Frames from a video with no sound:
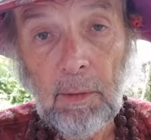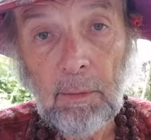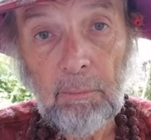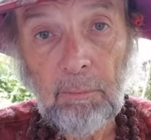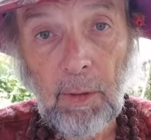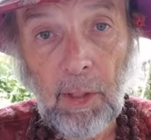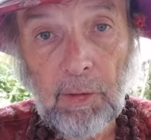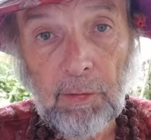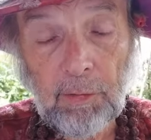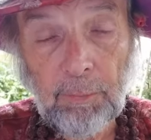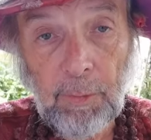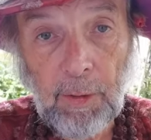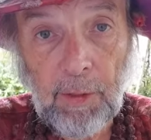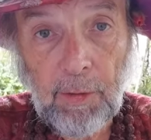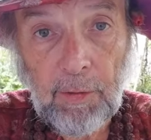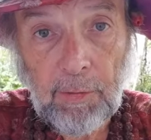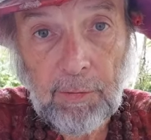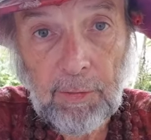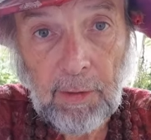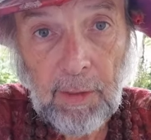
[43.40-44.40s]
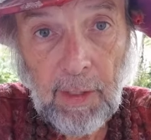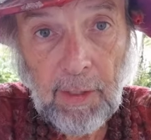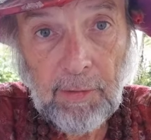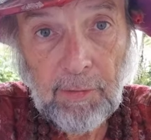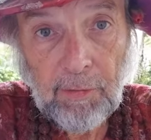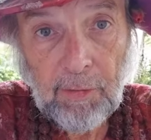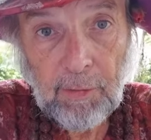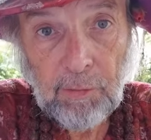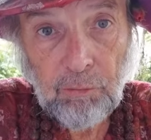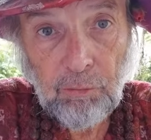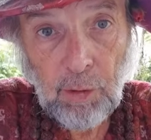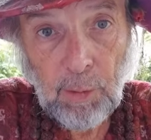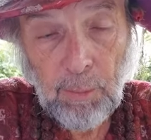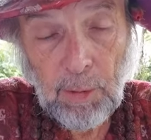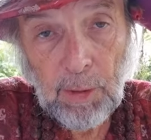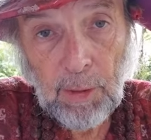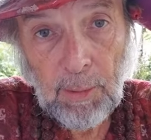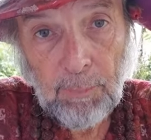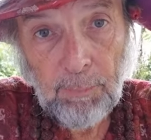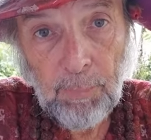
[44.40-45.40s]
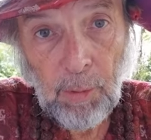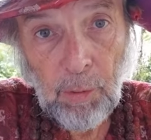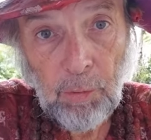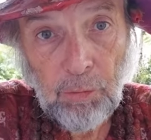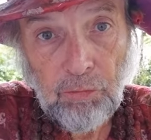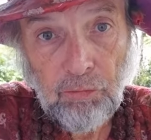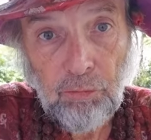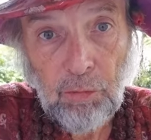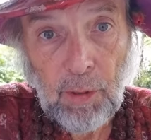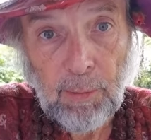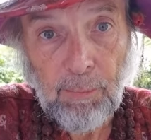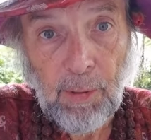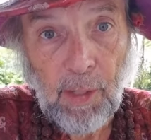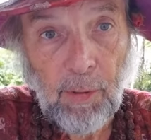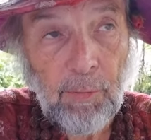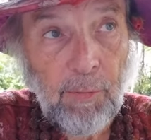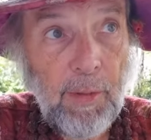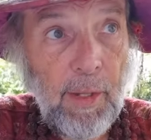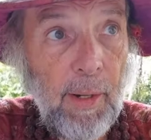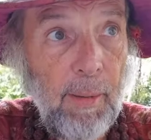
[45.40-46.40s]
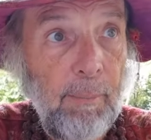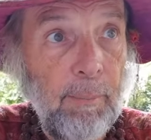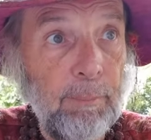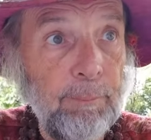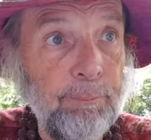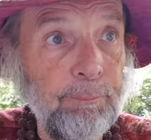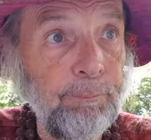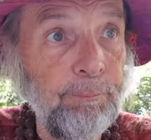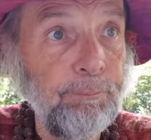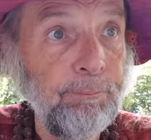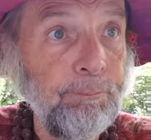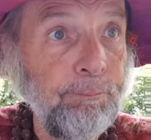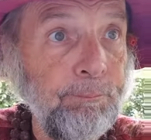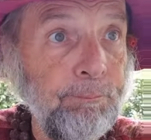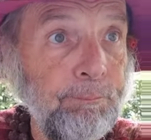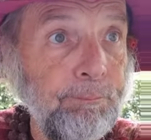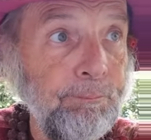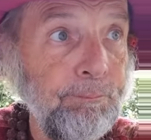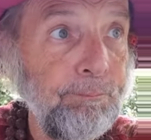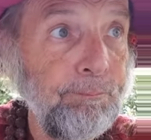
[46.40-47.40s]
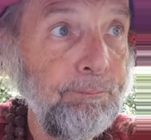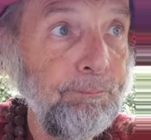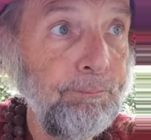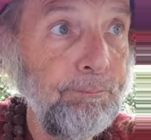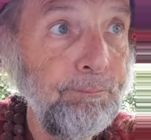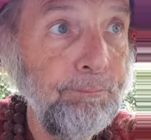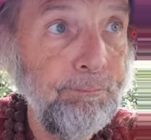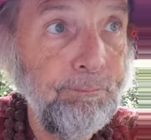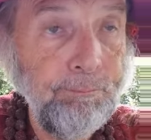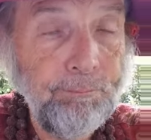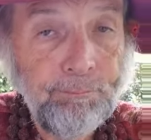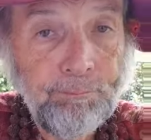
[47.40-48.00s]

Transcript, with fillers: My spirit delights in dreaming up poetry about them. Mm -hmm.